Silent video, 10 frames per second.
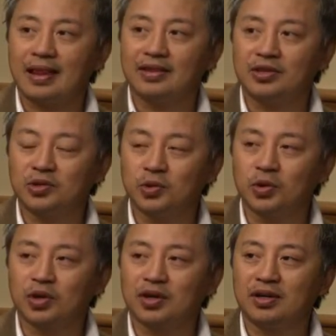The
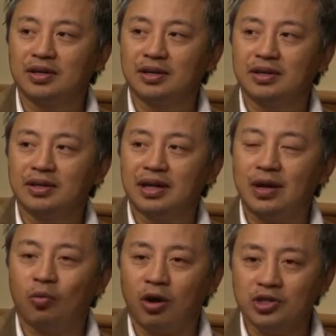tour
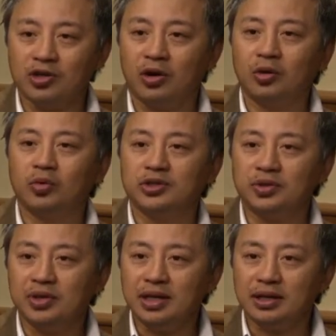at Wagenaal was
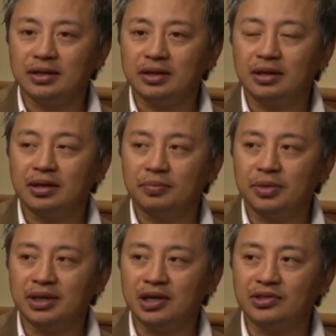unique
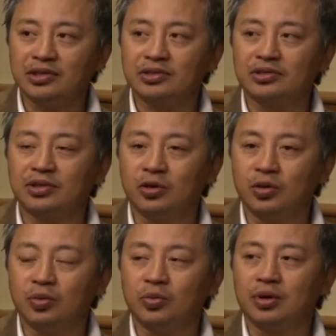because it's
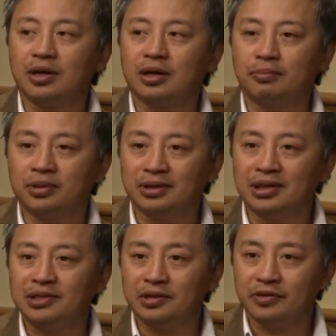so
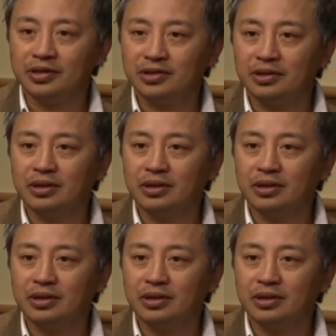completely different